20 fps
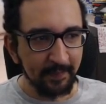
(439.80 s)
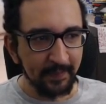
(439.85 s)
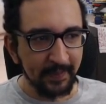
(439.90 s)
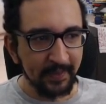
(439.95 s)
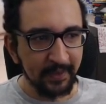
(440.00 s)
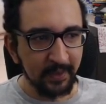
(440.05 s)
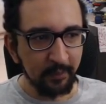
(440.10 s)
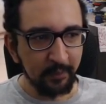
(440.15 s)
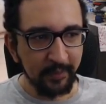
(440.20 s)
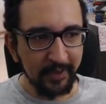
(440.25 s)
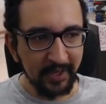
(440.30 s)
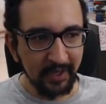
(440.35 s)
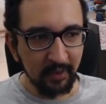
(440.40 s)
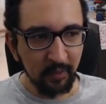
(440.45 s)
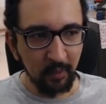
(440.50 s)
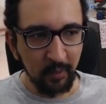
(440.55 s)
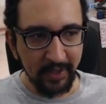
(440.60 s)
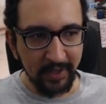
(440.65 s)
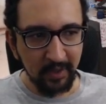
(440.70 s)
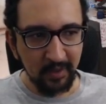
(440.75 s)
the rear
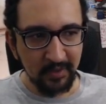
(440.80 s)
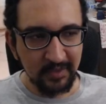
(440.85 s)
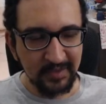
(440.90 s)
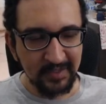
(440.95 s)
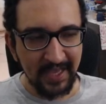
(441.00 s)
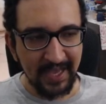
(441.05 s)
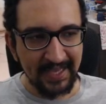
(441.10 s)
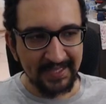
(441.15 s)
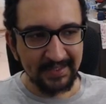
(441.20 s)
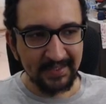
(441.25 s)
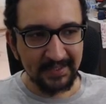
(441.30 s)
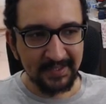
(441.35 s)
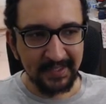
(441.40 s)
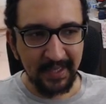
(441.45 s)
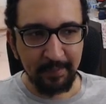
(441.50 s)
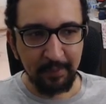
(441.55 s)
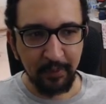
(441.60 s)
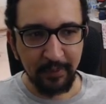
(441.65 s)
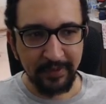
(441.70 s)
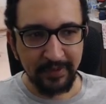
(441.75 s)
wheels as a
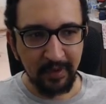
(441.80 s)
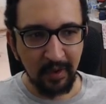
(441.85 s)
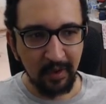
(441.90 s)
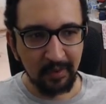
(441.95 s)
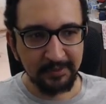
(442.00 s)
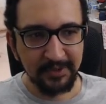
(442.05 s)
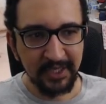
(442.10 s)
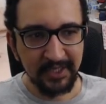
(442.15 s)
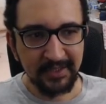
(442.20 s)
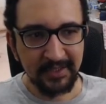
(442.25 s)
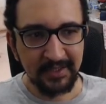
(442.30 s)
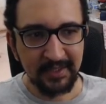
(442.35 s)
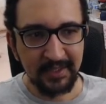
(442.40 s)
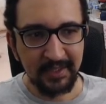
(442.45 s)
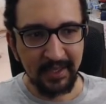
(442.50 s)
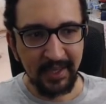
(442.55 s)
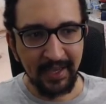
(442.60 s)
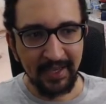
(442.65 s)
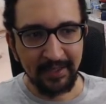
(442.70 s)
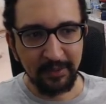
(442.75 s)
separate object,
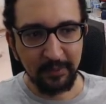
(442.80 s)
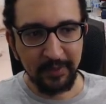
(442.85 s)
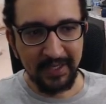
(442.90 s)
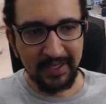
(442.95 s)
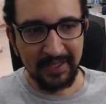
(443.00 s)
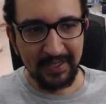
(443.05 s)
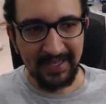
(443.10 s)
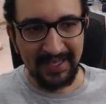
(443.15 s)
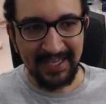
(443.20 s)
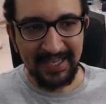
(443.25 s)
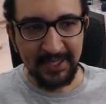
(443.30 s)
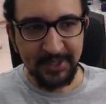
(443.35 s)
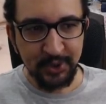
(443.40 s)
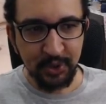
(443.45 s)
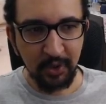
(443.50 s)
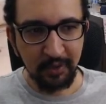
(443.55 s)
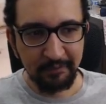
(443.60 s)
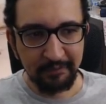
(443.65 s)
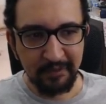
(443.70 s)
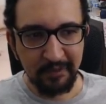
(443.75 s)
and you need
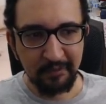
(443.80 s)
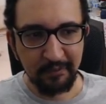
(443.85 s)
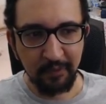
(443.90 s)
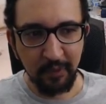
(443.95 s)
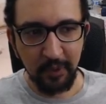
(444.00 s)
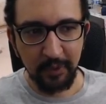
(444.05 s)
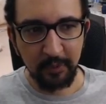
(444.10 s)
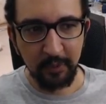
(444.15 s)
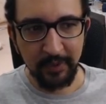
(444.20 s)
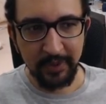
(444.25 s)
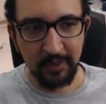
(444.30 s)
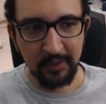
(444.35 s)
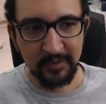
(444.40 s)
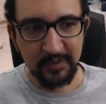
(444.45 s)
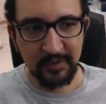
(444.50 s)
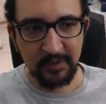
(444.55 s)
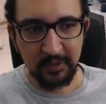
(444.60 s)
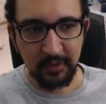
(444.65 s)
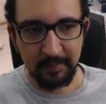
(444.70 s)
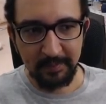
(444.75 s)
each of the front
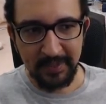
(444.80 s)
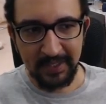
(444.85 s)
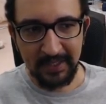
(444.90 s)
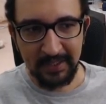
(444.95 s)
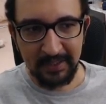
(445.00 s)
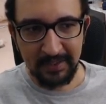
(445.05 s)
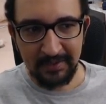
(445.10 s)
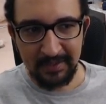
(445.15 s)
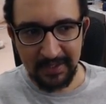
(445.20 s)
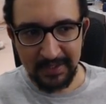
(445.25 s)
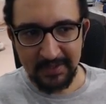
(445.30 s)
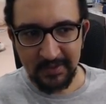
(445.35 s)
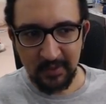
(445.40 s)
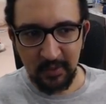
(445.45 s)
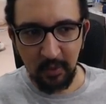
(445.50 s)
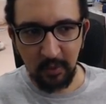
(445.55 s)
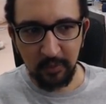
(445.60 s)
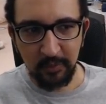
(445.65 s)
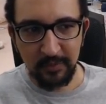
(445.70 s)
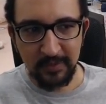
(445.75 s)
wheels to be its
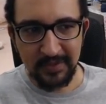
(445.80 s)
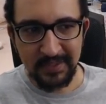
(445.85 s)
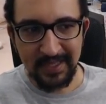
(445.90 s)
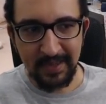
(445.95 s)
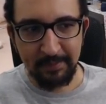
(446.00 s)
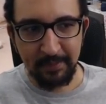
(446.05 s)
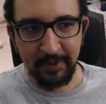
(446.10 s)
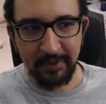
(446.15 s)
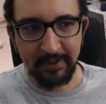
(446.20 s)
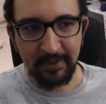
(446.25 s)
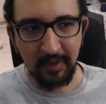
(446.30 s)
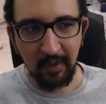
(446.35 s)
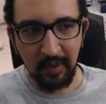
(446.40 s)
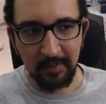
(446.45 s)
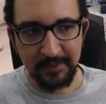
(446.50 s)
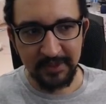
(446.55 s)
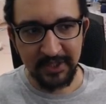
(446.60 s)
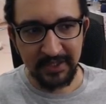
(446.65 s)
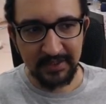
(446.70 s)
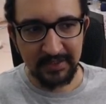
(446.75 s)
own separate
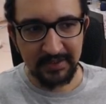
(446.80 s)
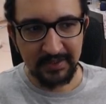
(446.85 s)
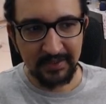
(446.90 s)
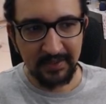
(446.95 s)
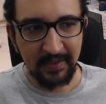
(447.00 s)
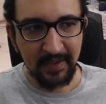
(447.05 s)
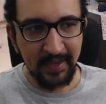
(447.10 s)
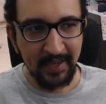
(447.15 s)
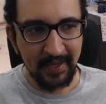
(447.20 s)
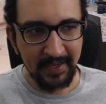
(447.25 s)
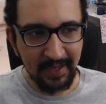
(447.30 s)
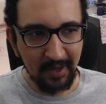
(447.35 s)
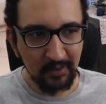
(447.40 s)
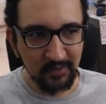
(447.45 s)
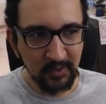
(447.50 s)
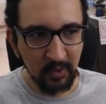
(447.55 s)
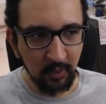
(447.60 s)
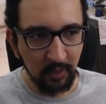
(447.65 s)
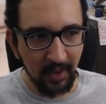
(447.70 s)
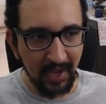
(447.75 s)
object. And
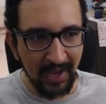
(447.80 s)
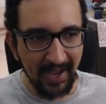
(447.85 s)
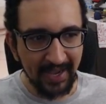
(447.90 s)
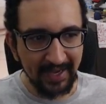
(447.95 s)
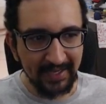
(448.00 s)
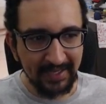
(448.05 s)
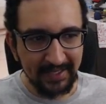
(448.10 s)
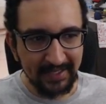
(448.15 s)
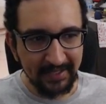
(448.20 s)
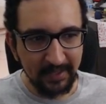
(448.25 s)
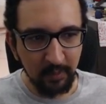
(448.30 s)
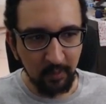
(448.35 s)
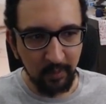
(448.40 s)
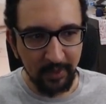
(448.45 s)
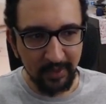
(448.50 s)
also I need the